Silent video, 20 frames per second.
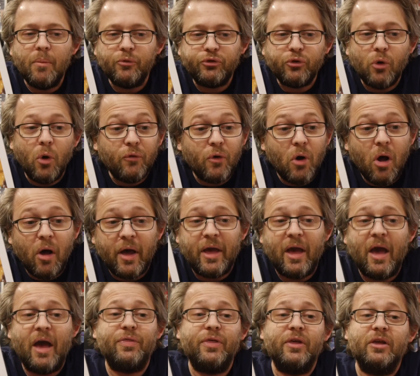So overall,
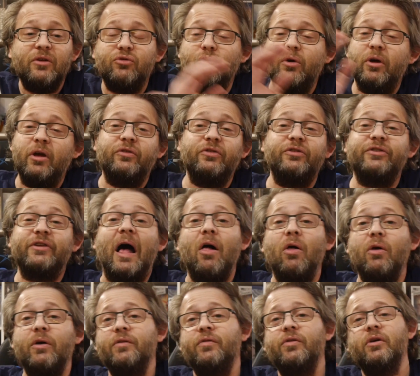I think it's
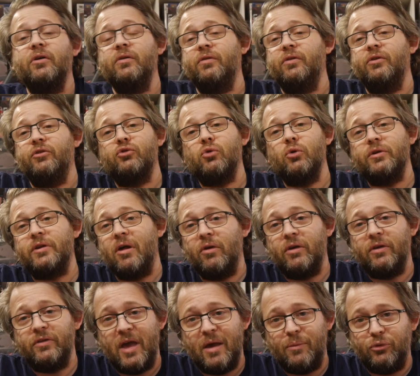solid. The
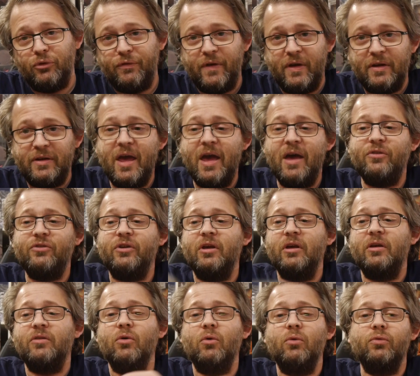storytelling is absolutely
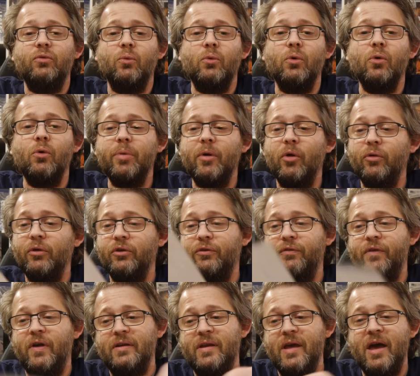fantastic. The world building
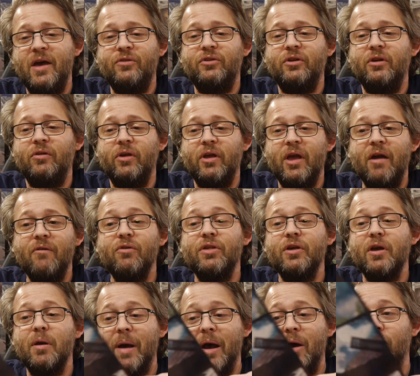is fantastic. Like,
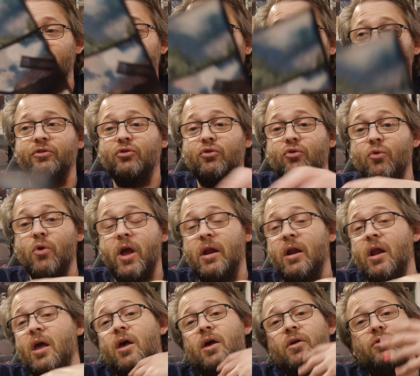everything about this is
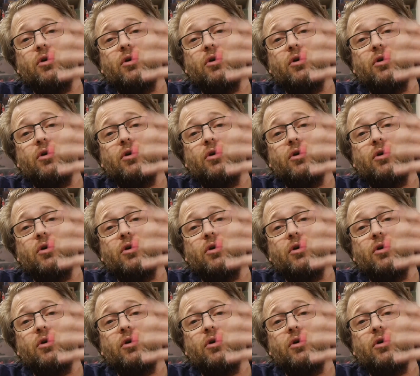great.